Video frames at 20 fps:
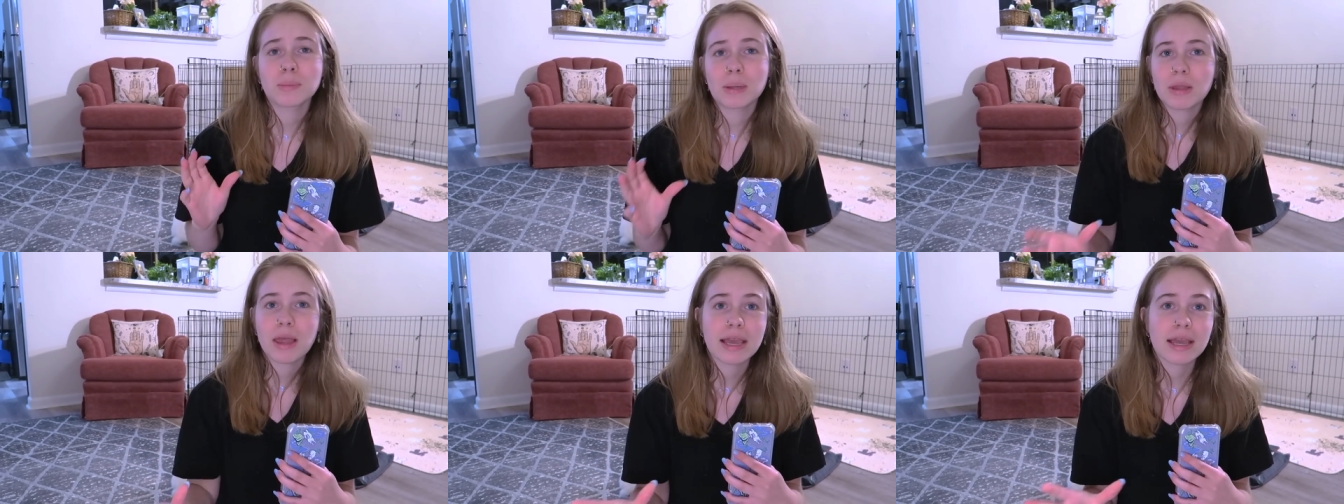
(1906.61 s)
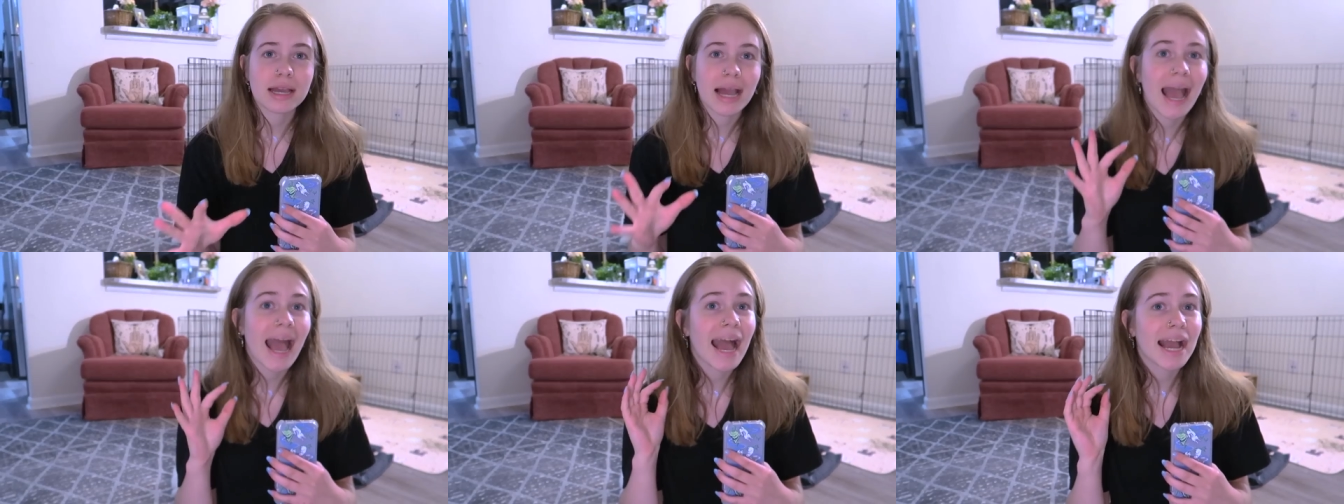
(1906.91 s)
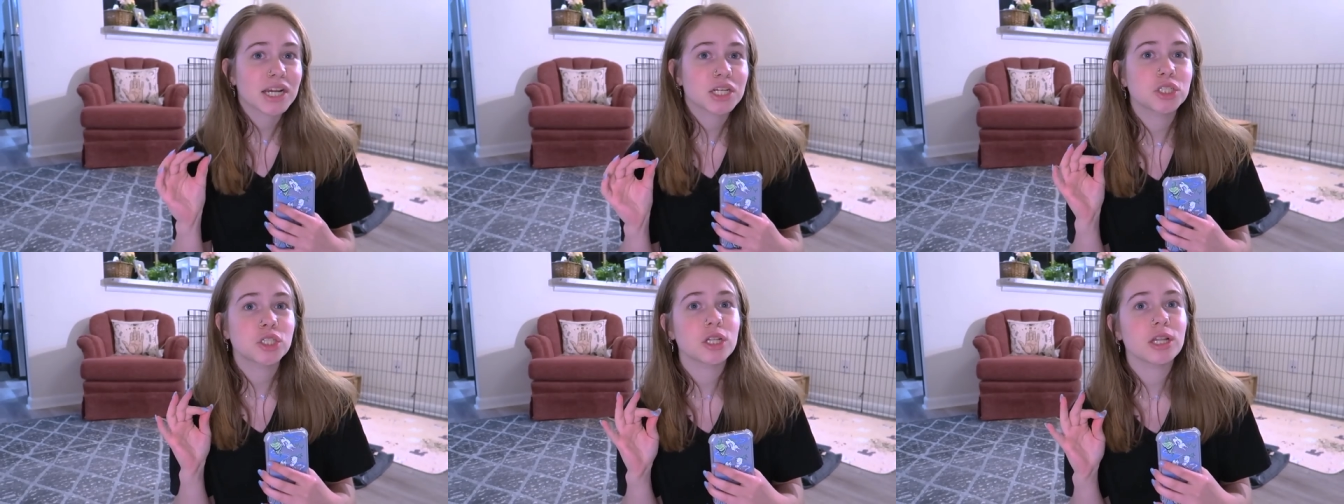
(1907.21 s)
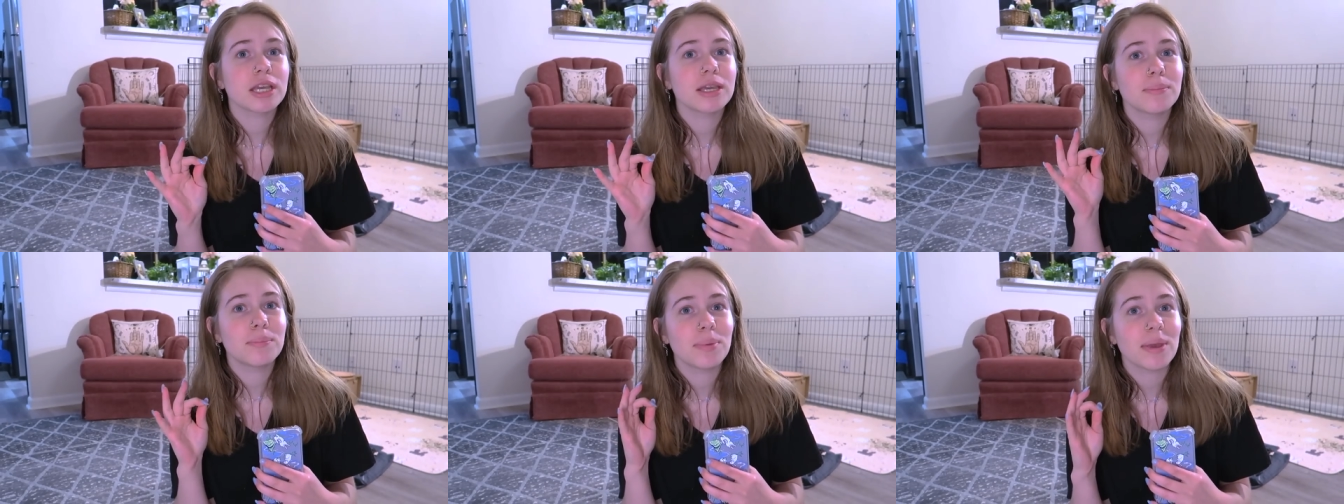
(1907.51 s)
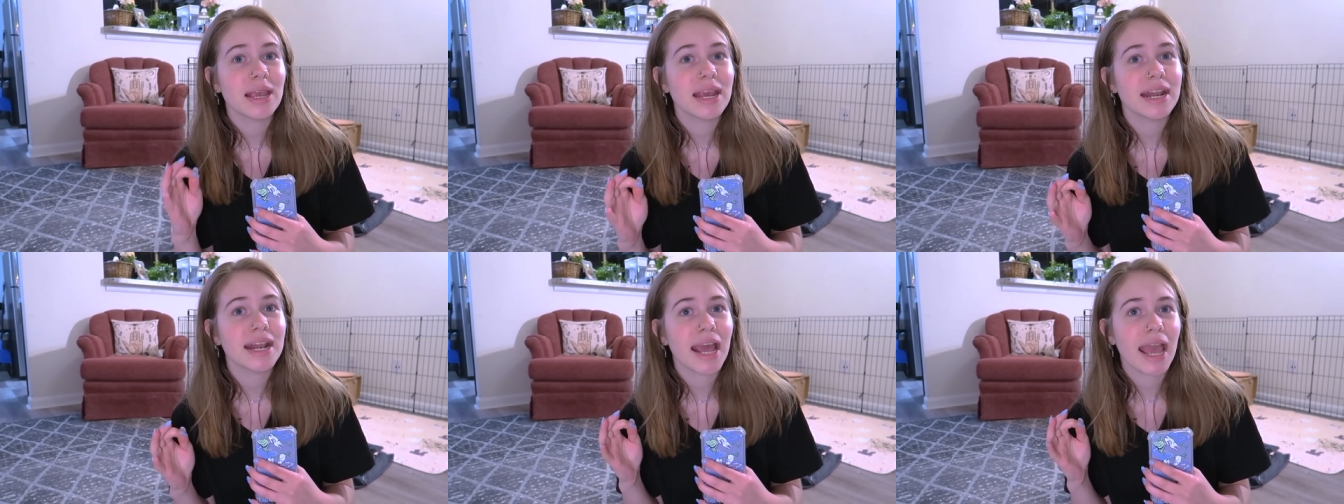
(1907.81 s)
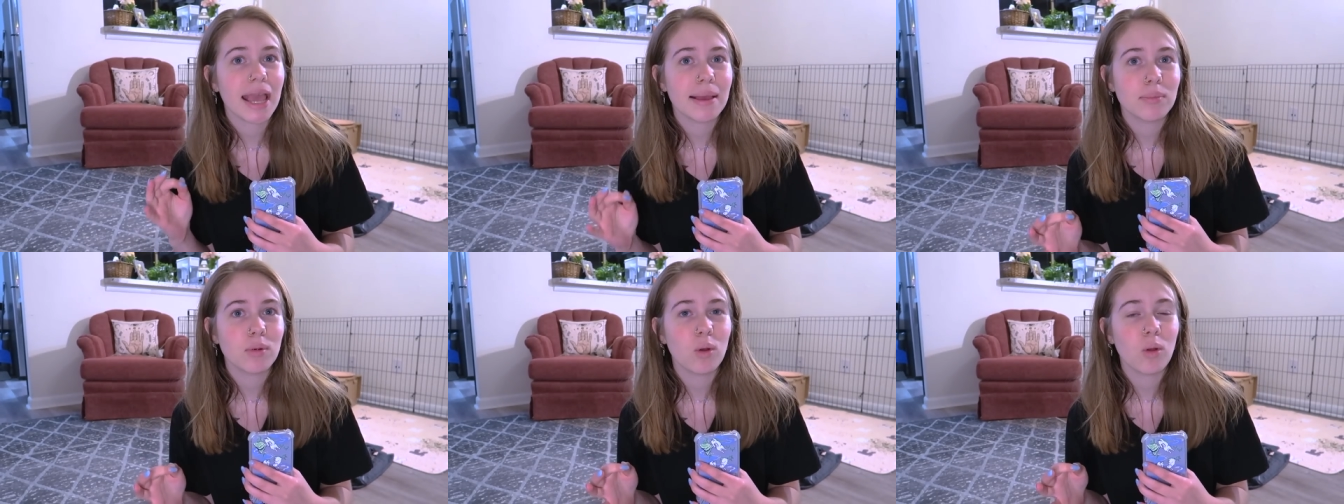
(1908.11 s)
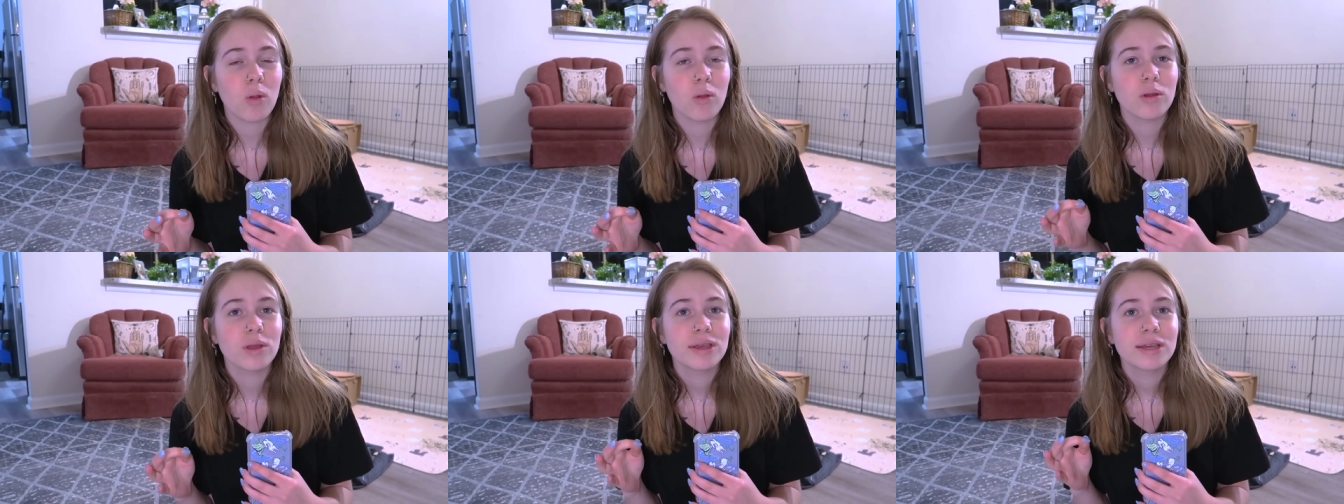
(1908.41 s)
but like actually being
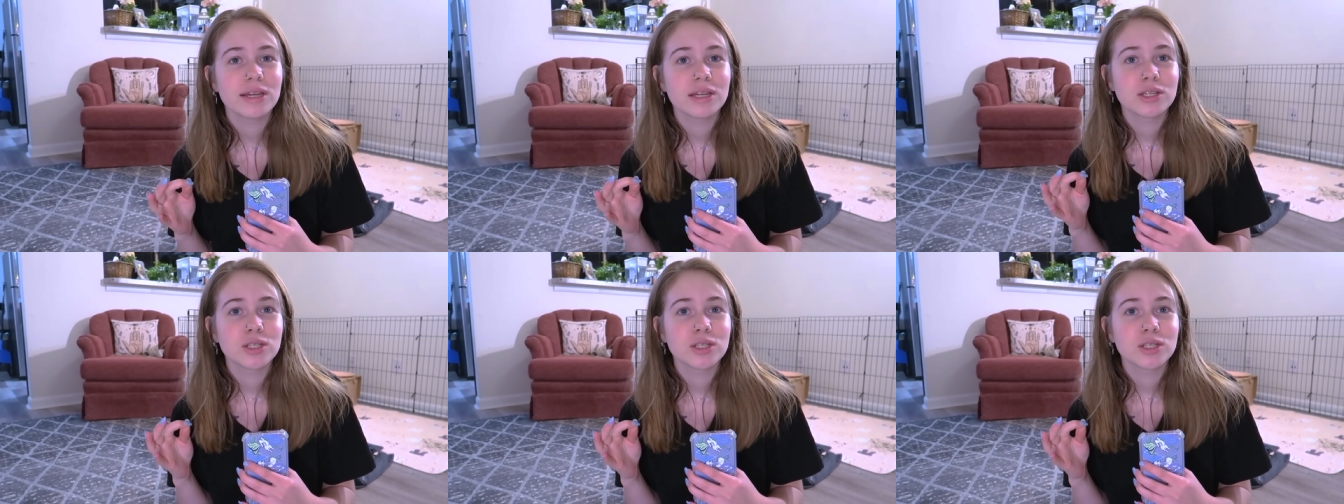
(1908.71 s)
able